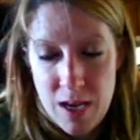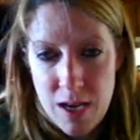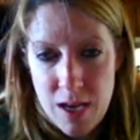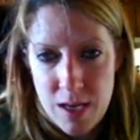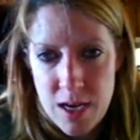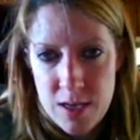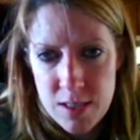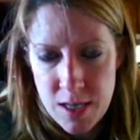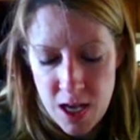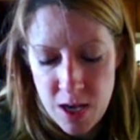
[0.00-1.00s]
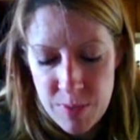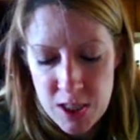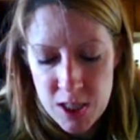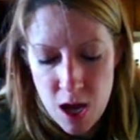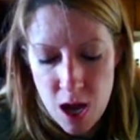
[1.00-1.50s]
Here's an image
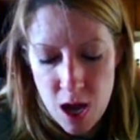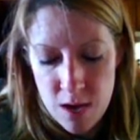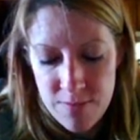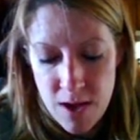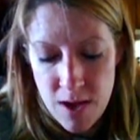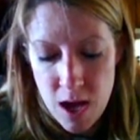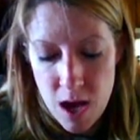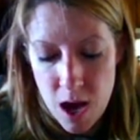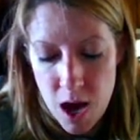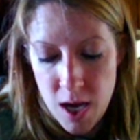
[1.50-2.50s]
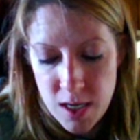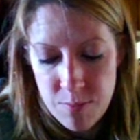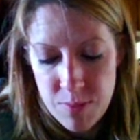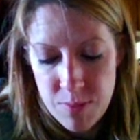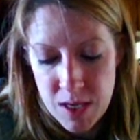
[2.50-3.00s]
of honeybees in
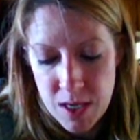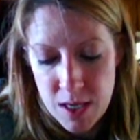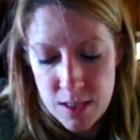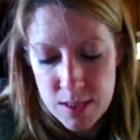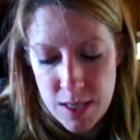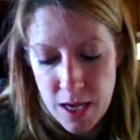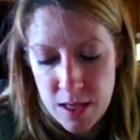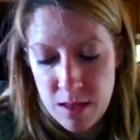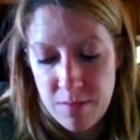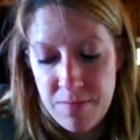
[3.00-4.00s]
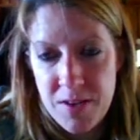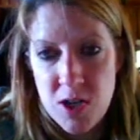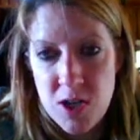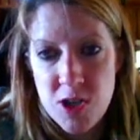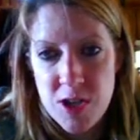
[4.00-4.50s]
the figure-8 dance pattern.